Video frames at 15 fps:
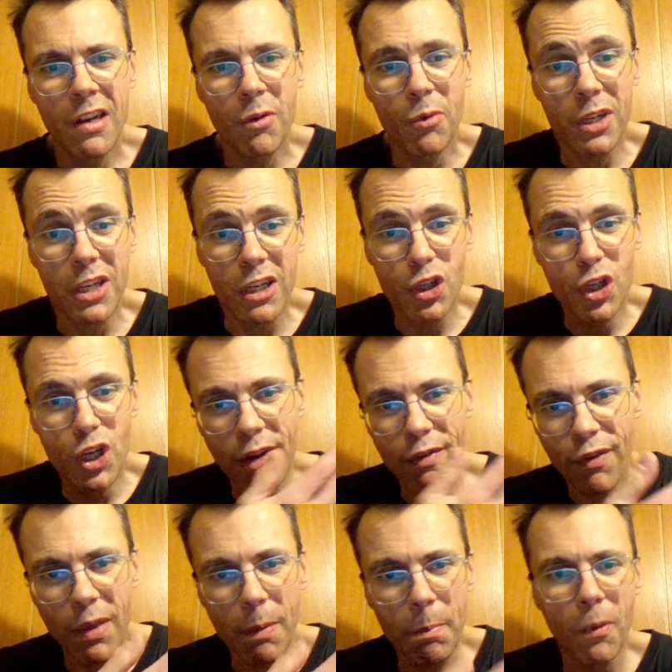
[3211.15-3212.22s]
with the chief
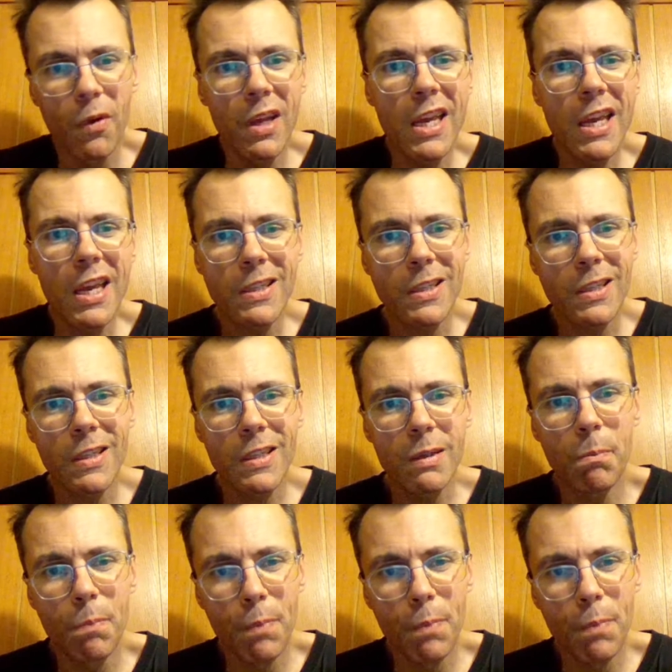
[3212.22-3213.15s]
of the police,